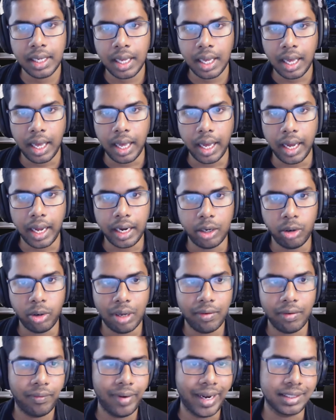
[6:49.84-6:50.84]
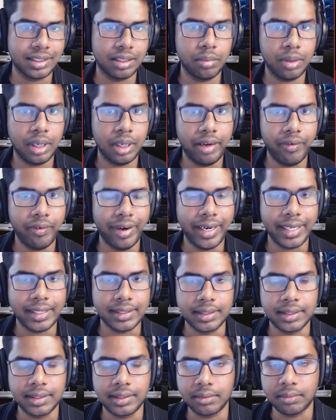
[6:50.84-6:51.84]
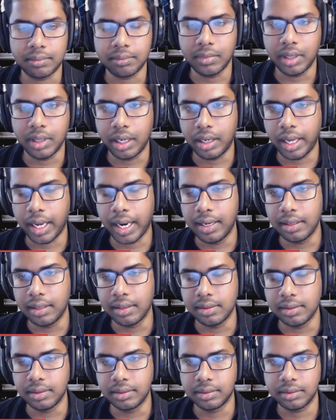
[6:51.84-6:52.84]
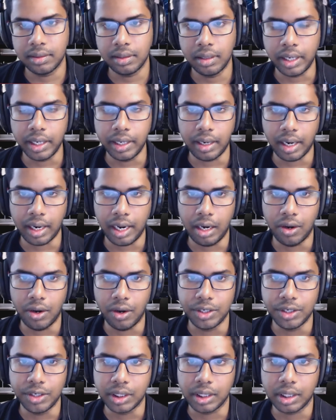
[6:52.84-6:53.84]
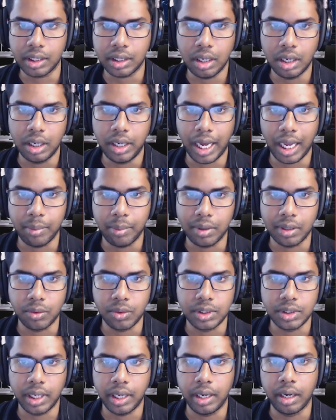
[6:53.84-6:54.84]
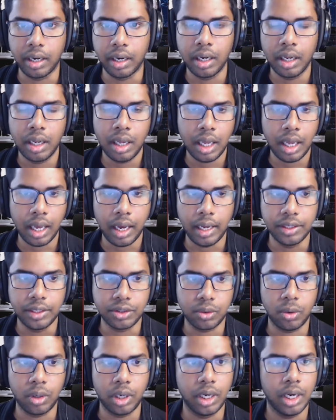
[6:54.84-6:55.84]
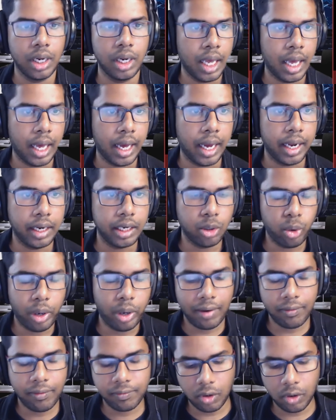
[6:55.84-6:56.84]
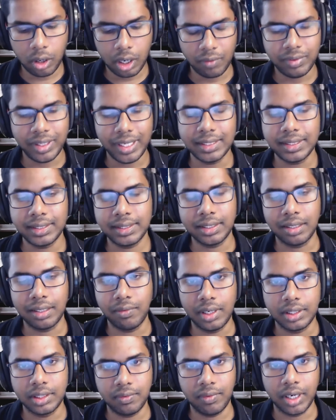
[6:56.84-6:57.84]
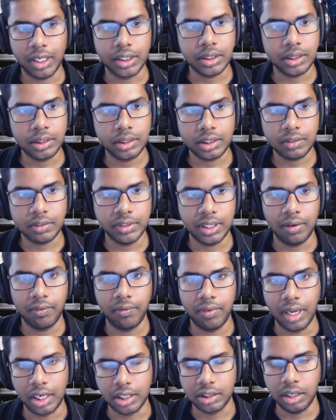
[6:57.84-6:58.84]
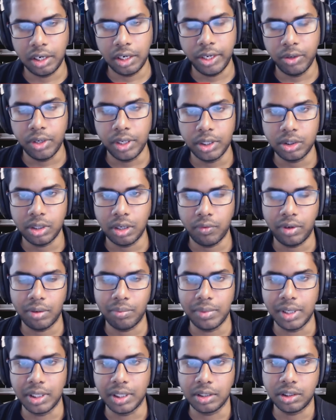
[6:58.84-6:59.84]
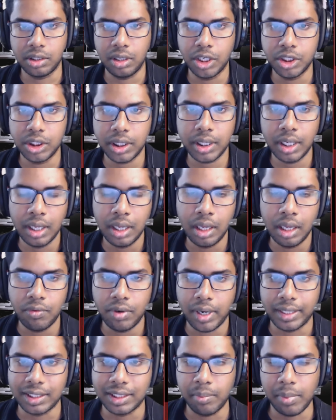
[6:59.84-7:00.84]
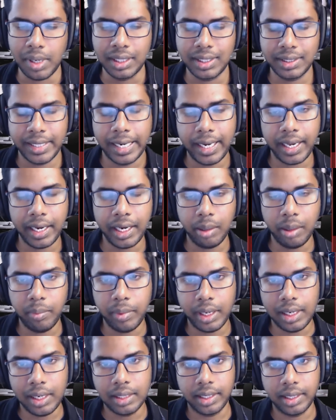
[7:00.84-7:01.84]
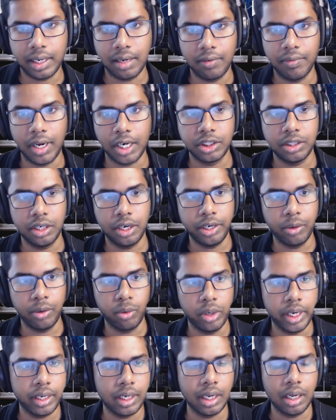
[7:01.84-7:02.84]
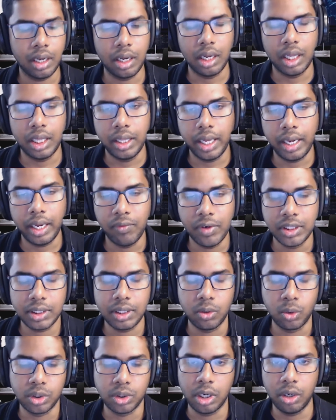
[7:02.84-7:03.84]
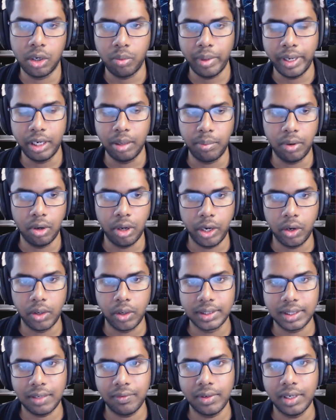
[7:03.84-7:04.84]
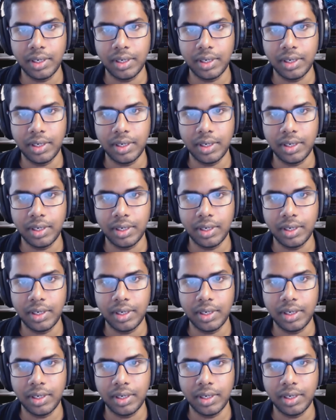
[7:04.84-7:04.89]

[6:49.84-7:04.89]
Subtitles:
and you have a flexible eventing system that handles retry logic, timeouts, and so on. And you have all of these serverless functions, which are functional units of your business logic. For example, sending an email is like a functional unit, then which goes on to be deployed on serverless